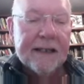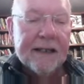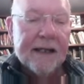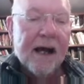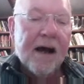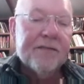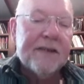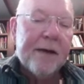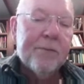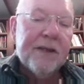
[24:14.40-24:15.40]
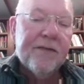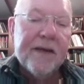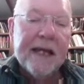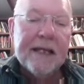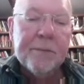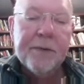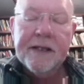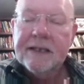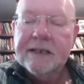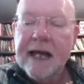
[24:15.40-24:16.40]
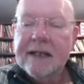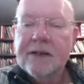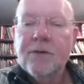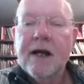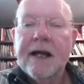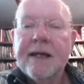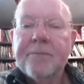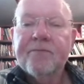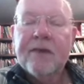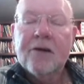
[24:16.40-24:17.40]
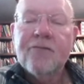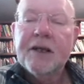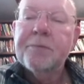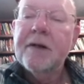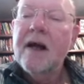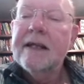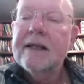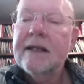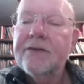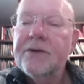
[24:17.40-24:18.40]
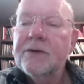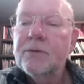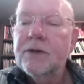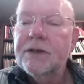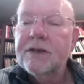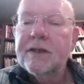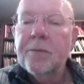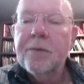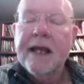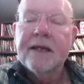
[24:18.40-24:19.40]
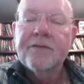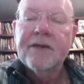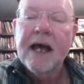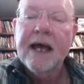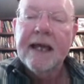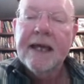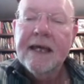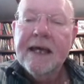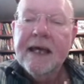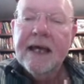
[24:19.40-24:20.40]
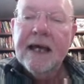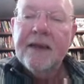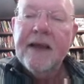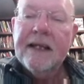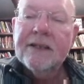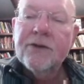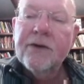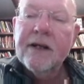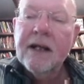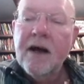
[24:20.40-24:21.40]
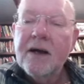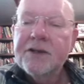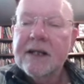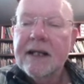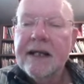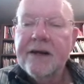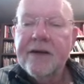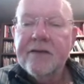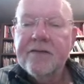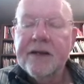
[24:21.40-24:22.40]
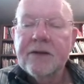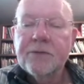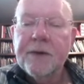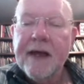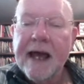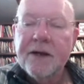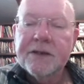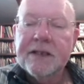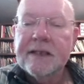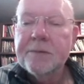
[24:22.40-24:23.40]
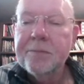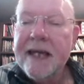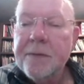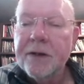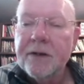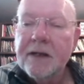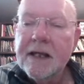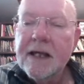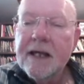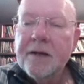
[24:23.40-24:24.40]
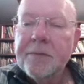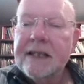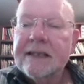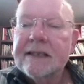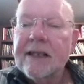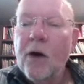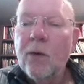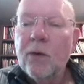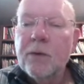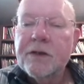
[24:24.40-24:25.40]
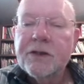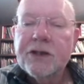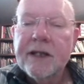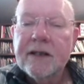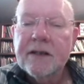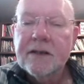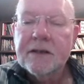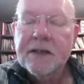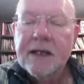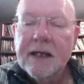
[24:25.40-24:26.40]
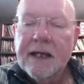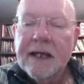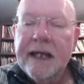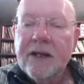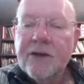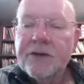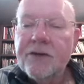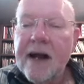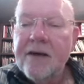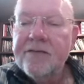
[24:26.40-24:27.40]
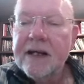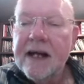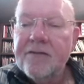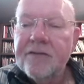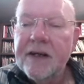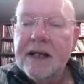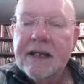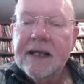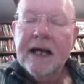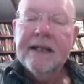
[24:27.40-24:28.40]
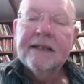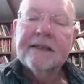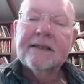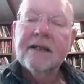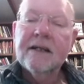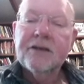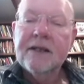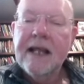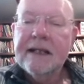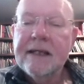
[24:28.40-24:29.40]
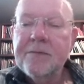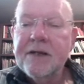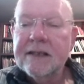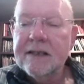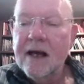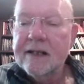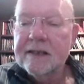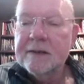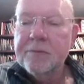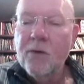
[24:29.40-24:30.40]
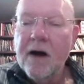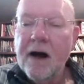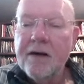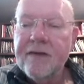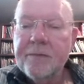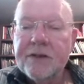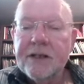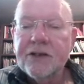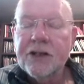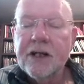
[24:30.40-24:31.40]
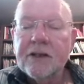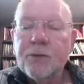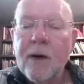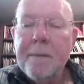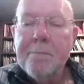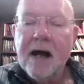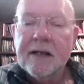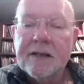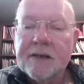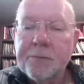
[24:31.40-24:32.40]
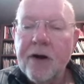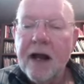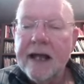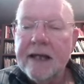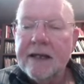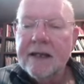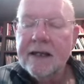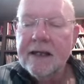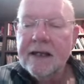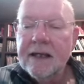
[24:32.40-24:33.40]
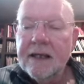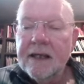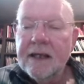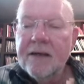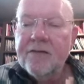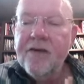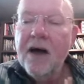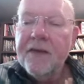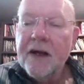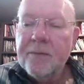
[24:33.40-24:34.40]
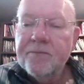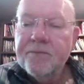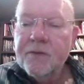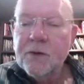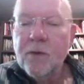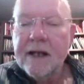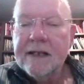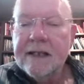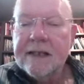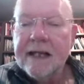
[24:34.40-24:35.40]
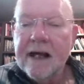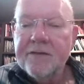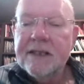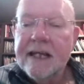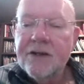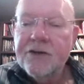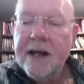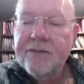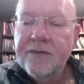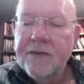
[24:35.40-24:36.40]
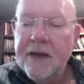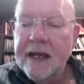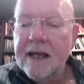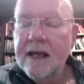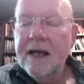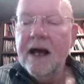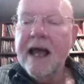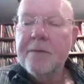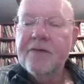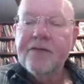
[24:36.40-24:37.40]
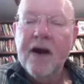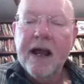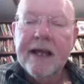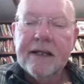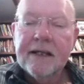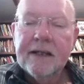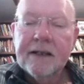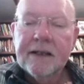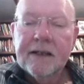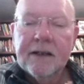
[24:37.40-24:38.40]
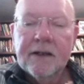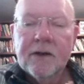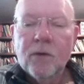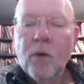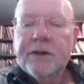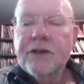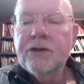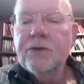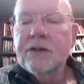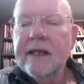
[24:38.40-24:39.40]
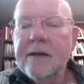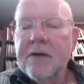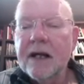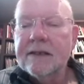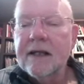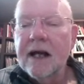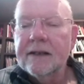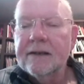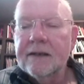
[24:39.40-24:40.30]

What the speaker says: Half dead with fear, the prince staggered away, rushed blindly through the wood till break of day. And then he saw a larger clearing filled with houses, people, but his soul was chilled. He looked around for comfort, and his search led him inside a small half-empty church where monks prayed. "Father," to one he said, "I've seen a dreadful thing. I am afraid." "What did you see, my son?"